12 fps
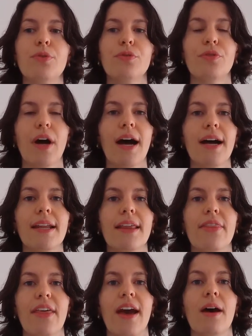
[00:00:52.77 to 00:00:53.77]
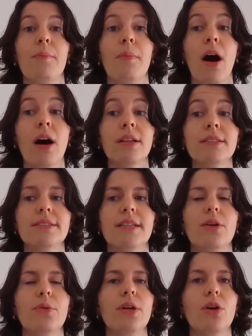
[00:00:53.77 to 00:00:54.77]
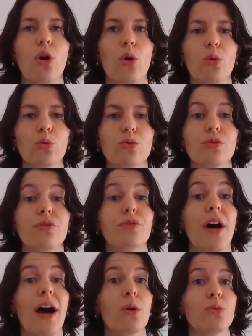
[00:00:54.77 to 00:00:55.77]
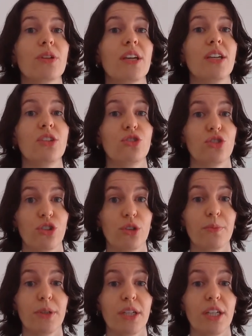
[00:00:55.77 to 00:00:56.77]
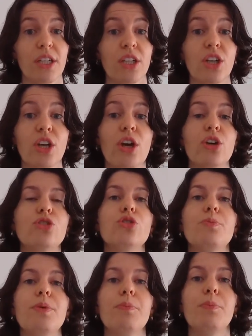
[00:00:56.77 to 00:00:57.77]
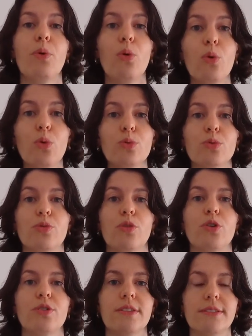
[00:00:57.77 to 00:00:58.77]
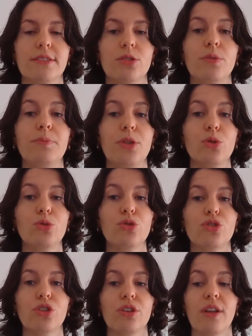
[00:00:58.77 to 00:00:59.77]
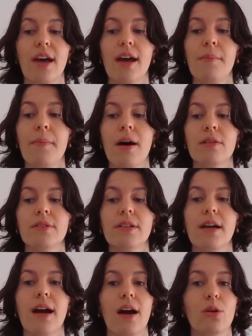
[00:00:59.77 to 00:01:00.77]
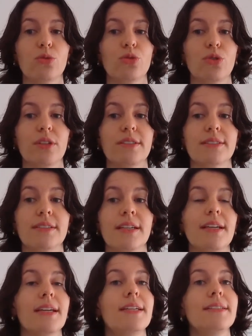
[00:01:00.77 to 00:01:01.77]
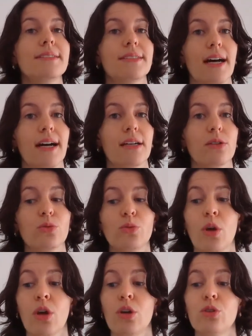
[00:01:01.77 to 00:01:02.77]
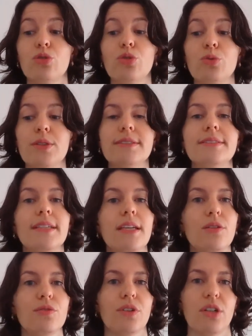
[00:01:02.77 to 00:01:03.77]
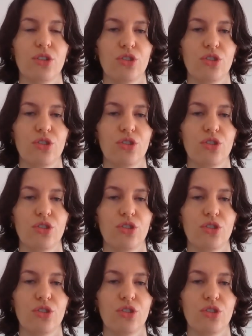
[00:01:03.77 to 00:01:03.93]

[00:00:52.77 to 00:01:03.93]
provided that monetary gold found in Germany should be pooled for distribution among the countries entitled to receive